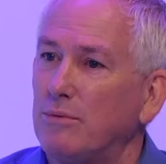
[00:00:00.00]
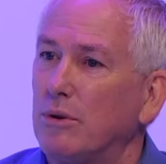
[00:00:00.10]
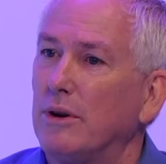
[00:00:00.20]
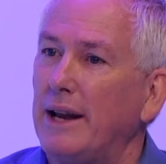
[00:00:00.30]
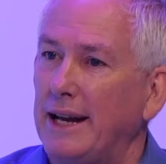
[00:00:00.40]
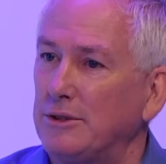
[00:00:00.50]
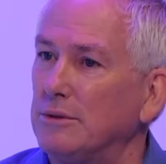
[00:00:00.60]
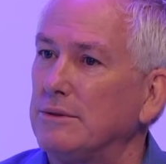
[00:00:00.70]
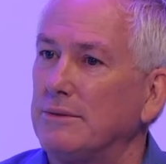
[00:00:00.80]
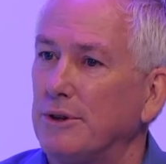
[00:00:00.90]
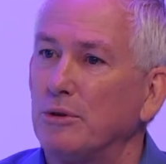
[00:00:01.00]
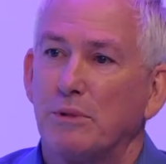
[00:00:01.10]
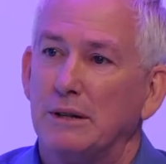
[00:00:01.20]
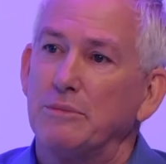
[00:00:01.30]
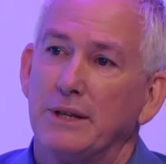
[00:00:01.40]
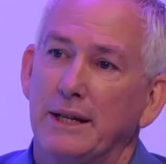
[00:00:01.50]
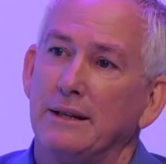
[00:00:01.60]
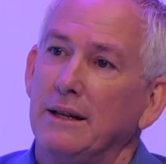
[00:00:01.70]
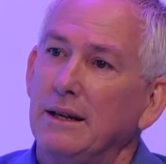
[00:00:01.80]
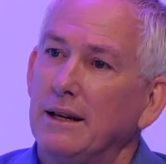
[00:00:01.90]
where a national firm comes in